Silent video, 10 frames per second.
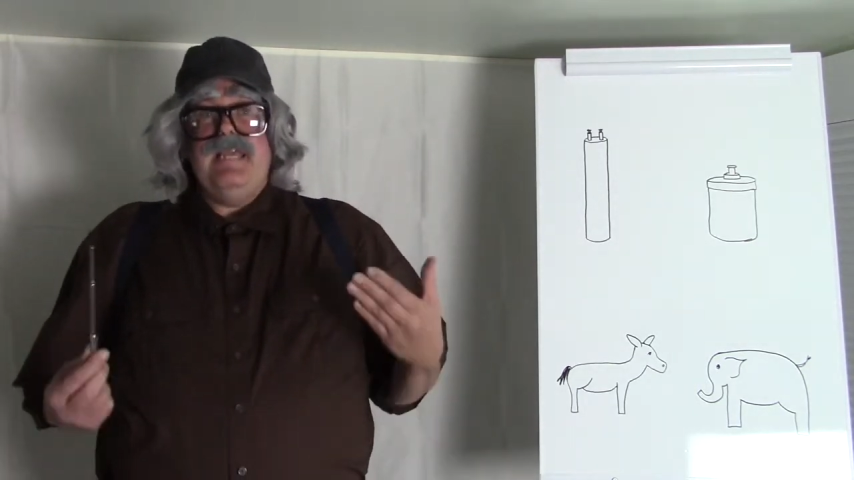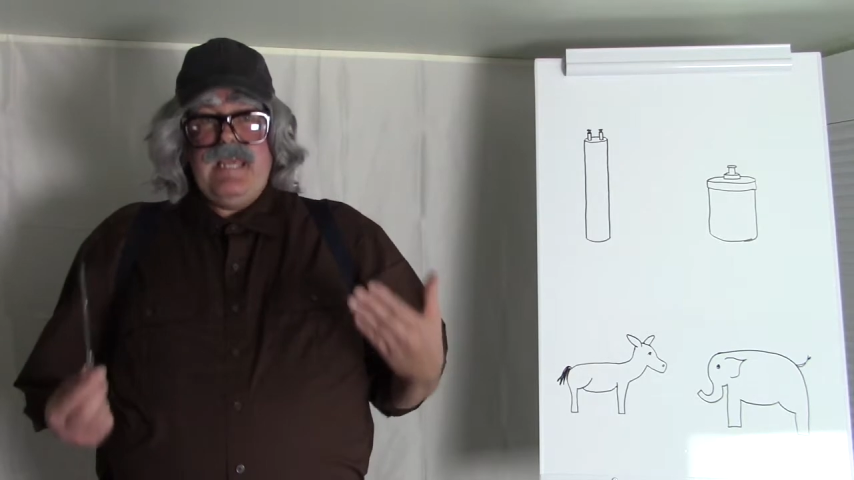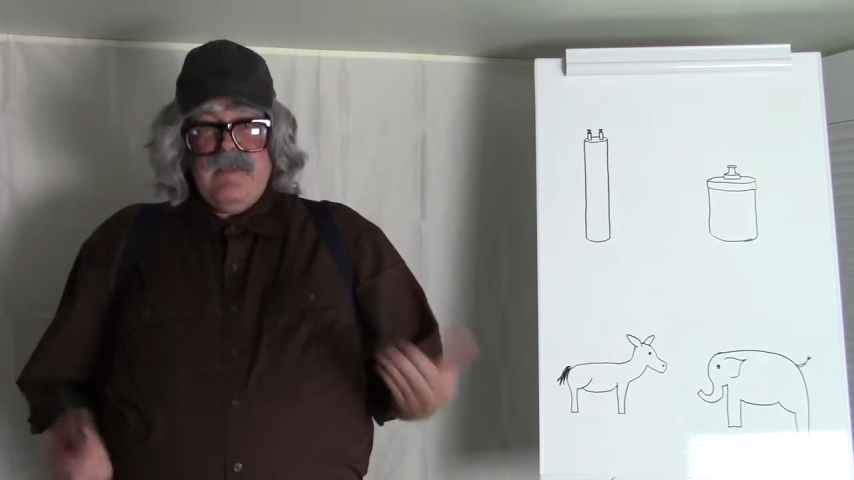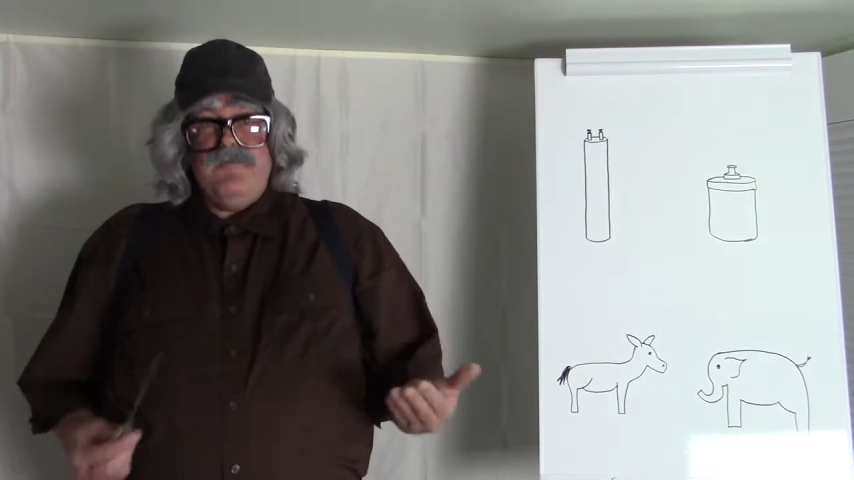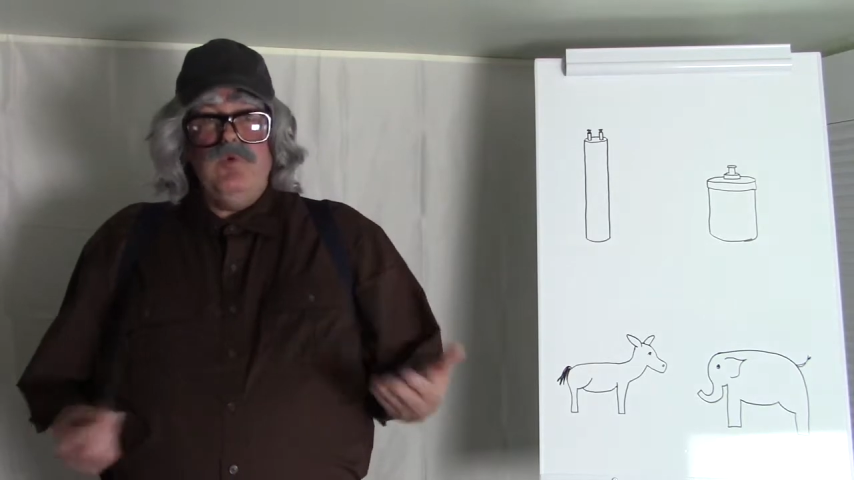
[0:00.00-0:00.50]

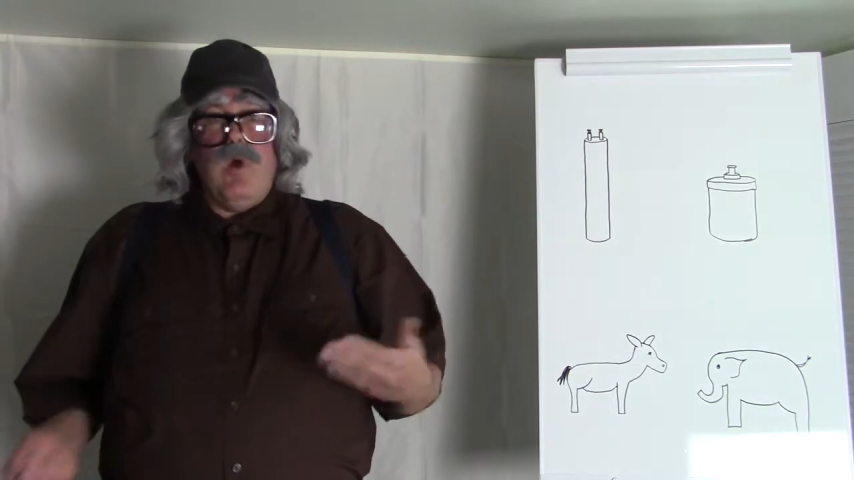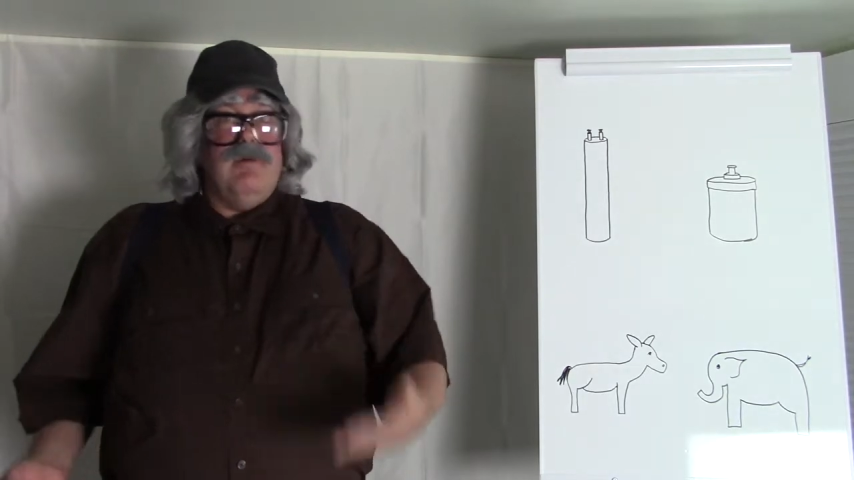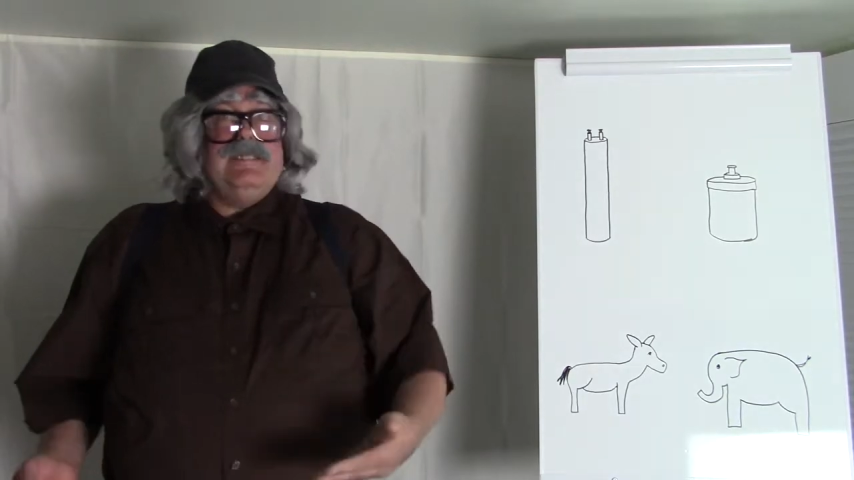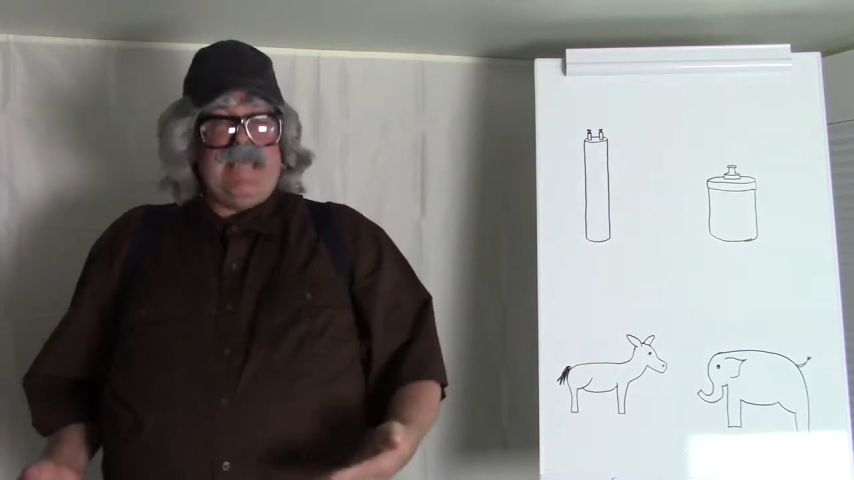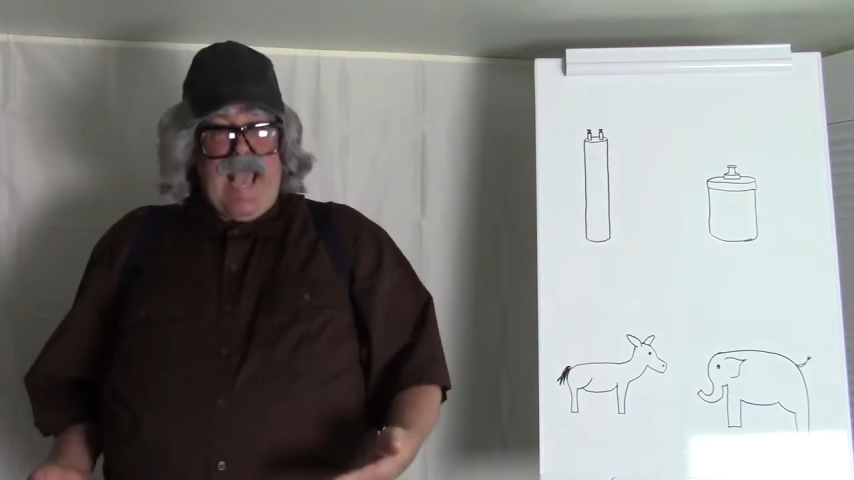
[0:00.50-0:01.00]
if you
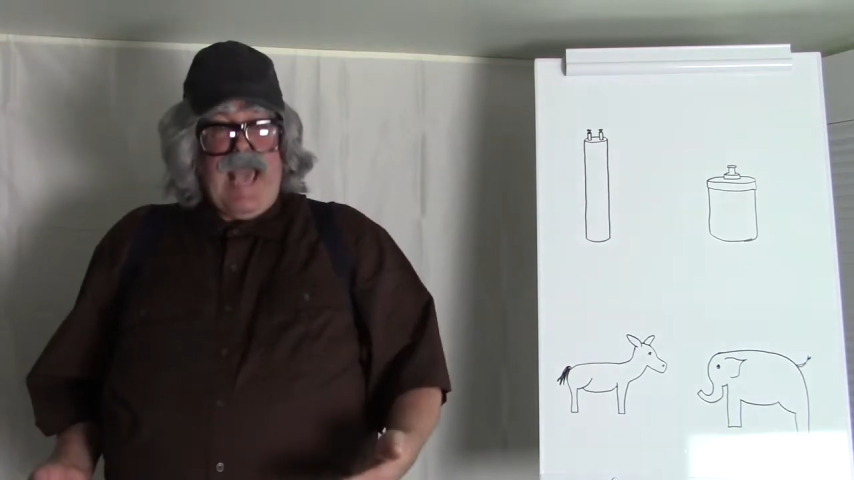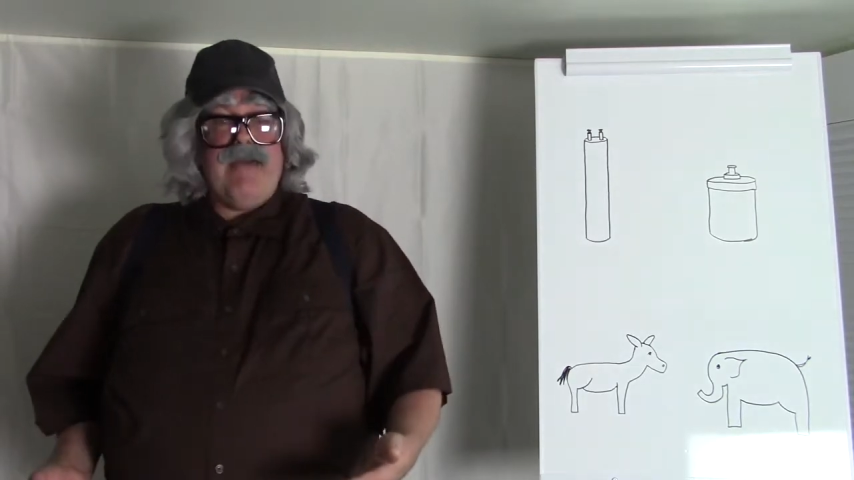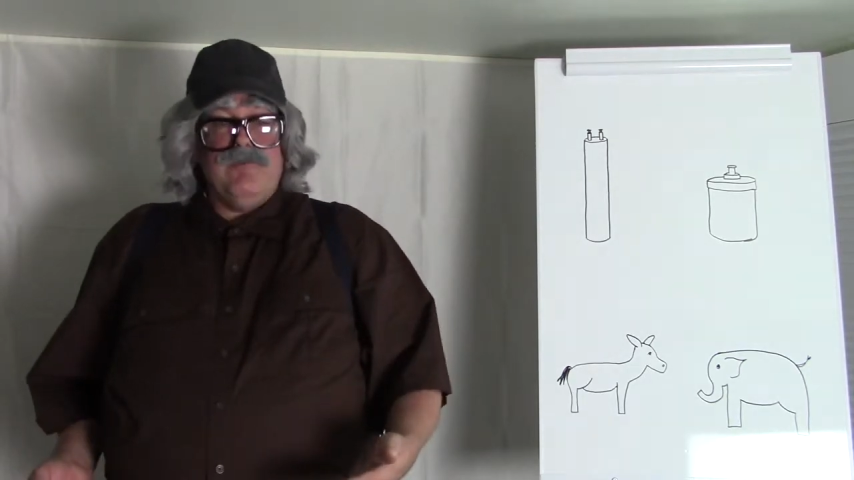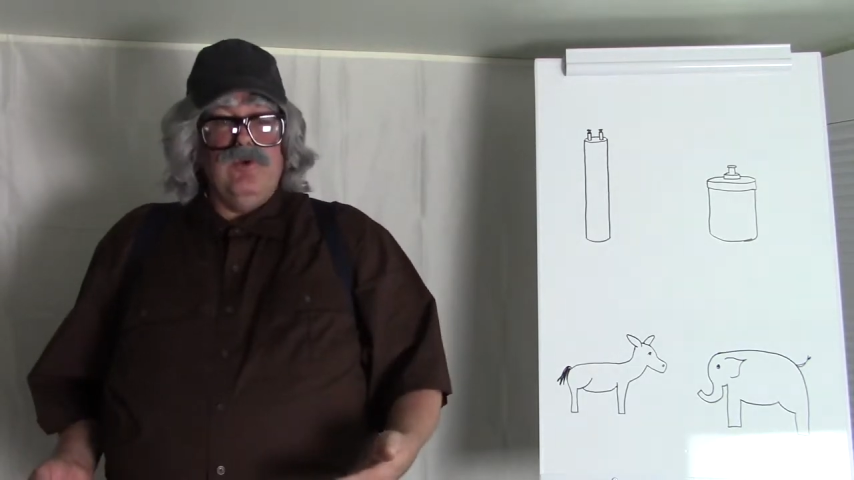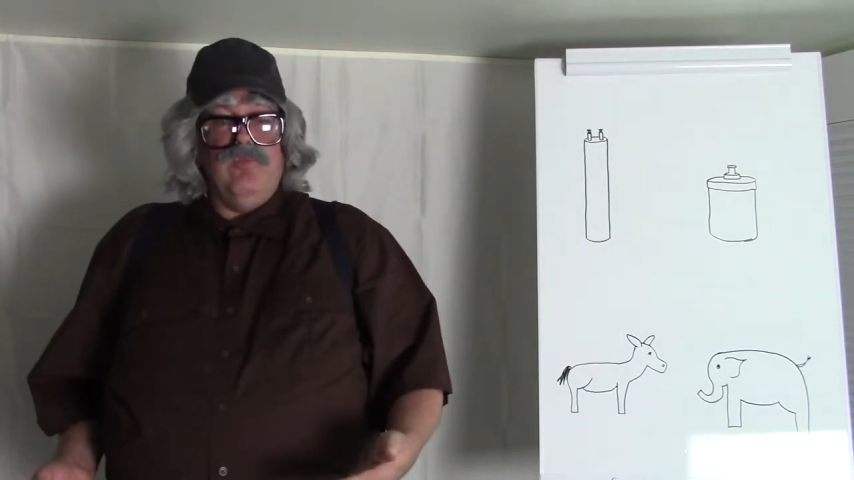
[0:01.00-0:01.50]
already
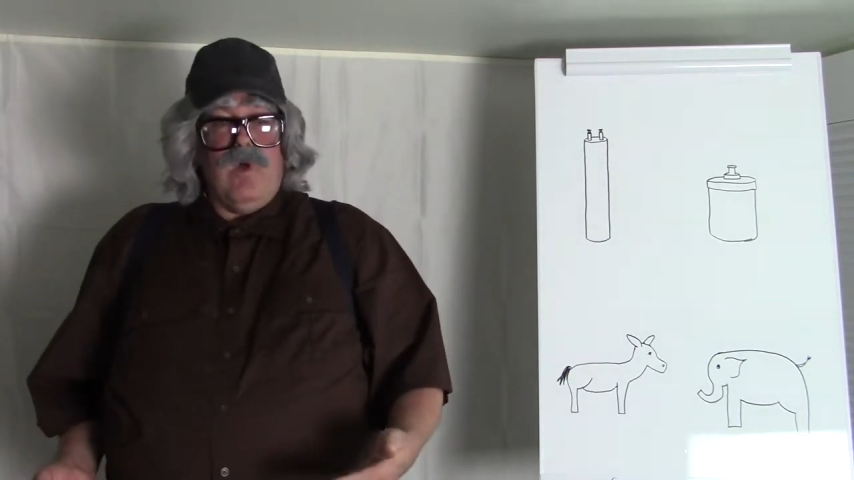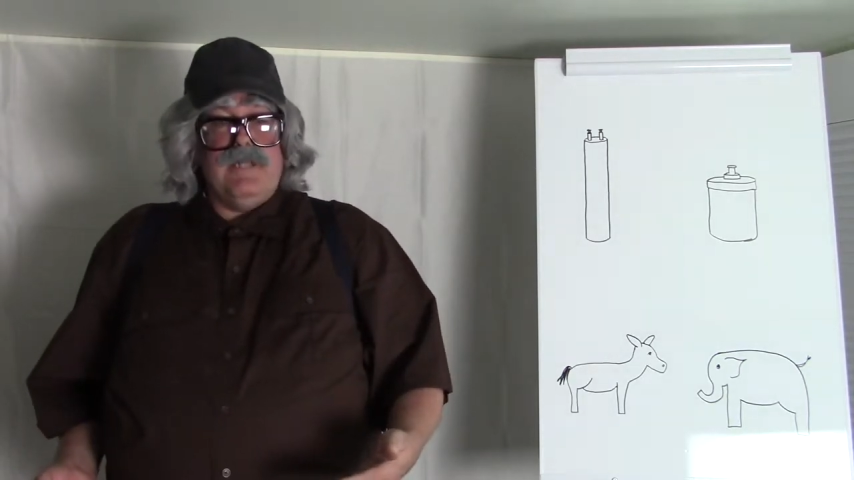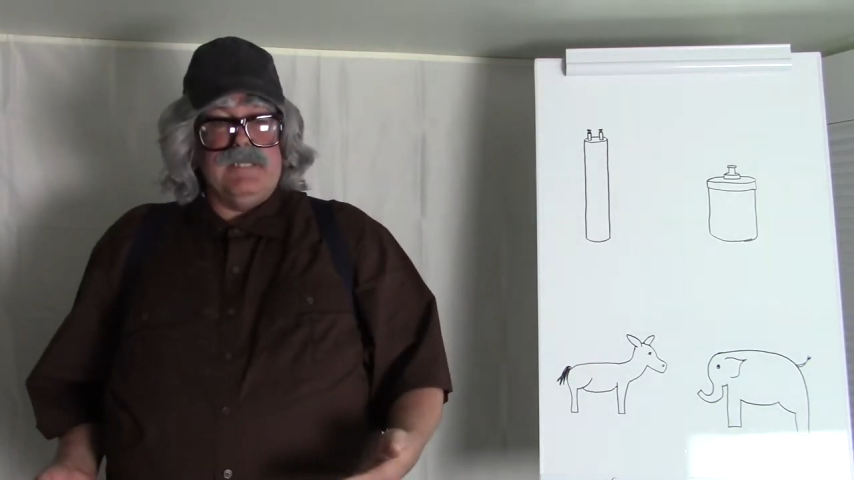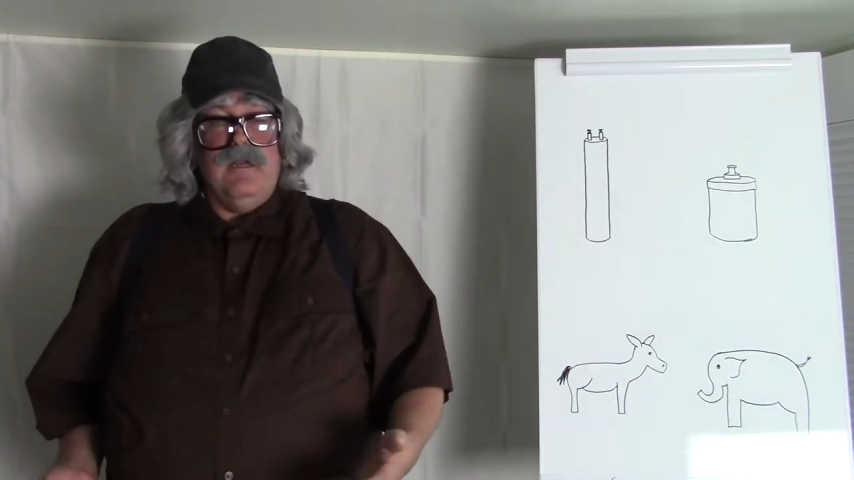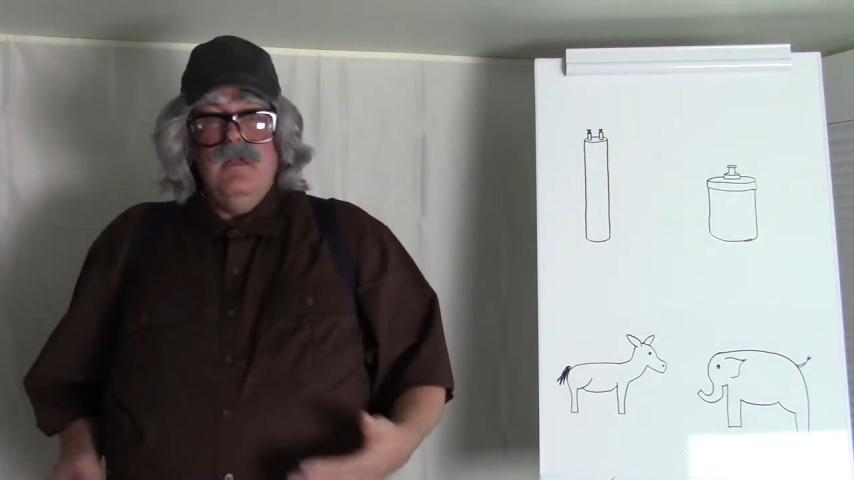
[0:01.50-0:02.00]
have good
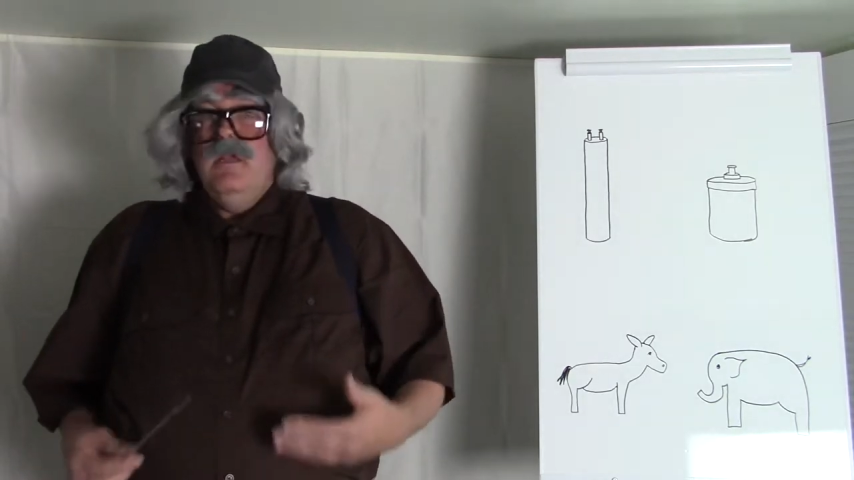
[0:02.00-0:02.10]
water